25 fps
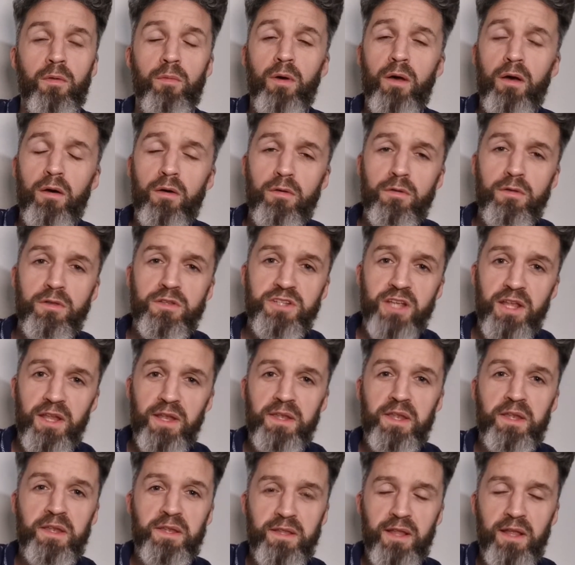Well,
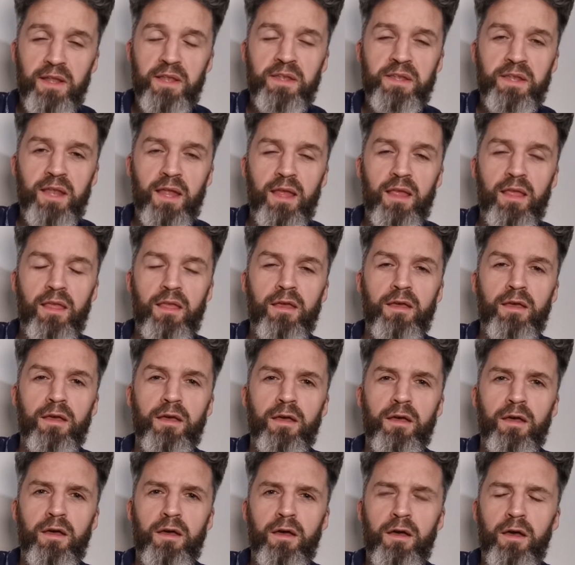Jesus does say,
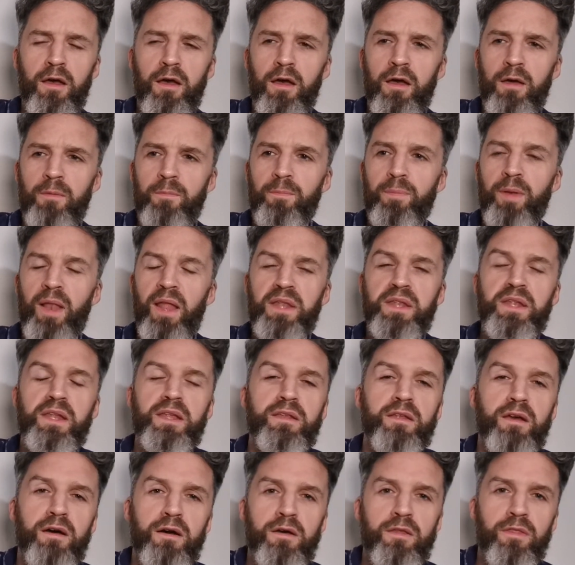
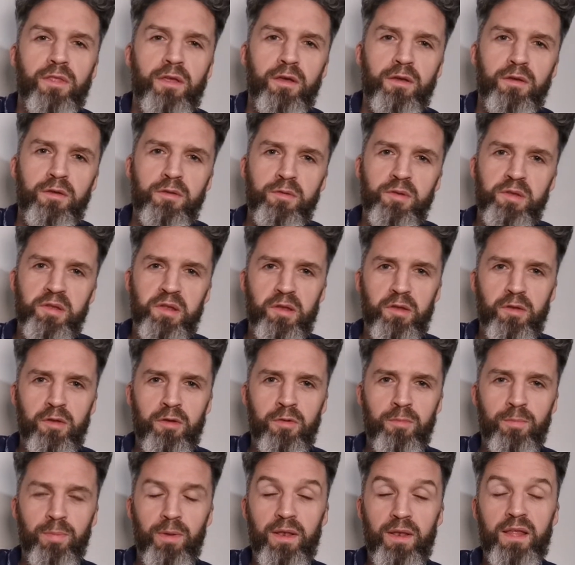blessed are those
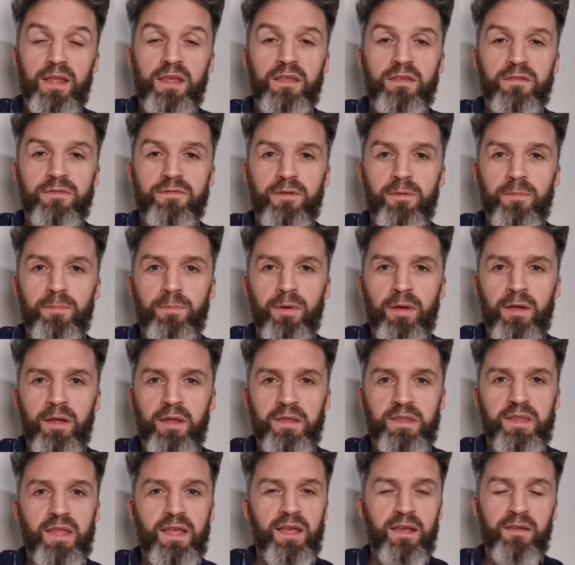who believe
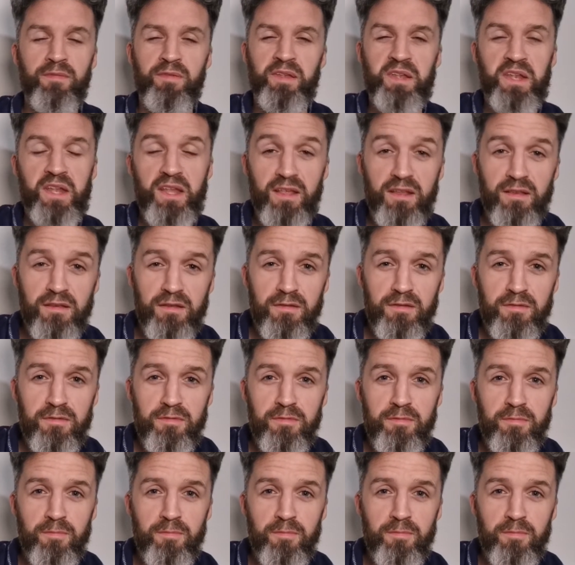because they have seen,